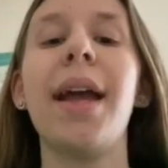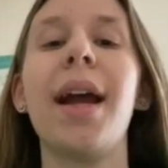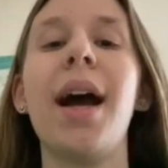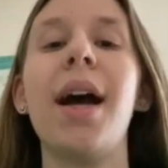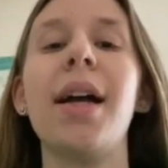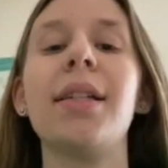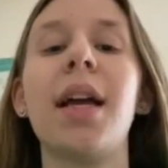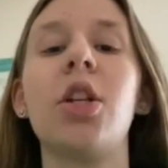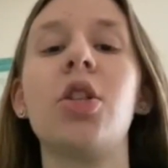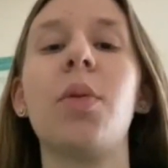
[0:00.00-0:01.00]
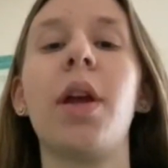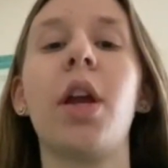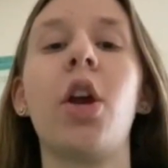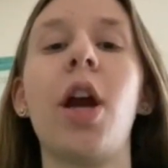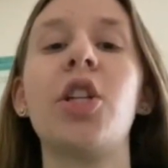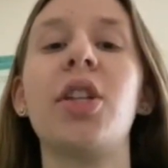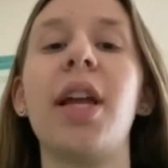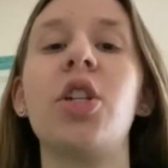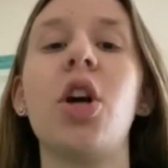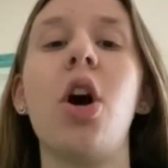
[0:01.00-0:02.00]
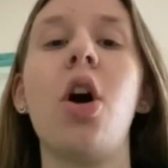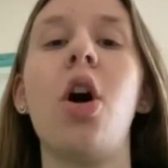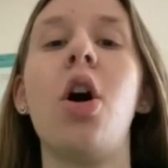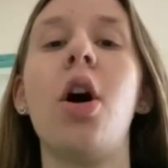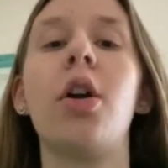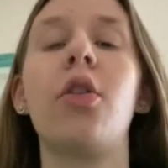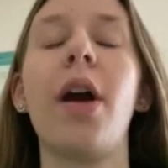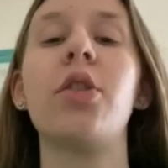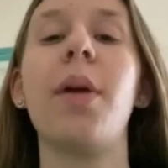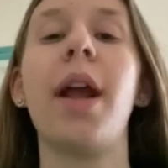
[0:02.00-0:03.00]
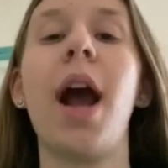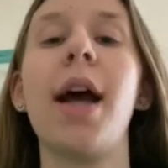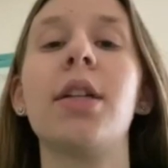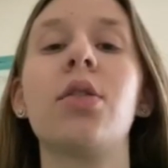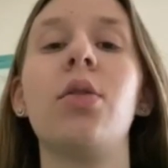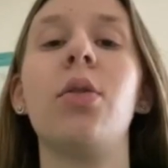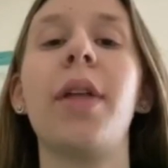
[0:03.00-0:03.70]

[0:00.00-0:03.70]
guys, I just want to congratulate y'all on graduating high school.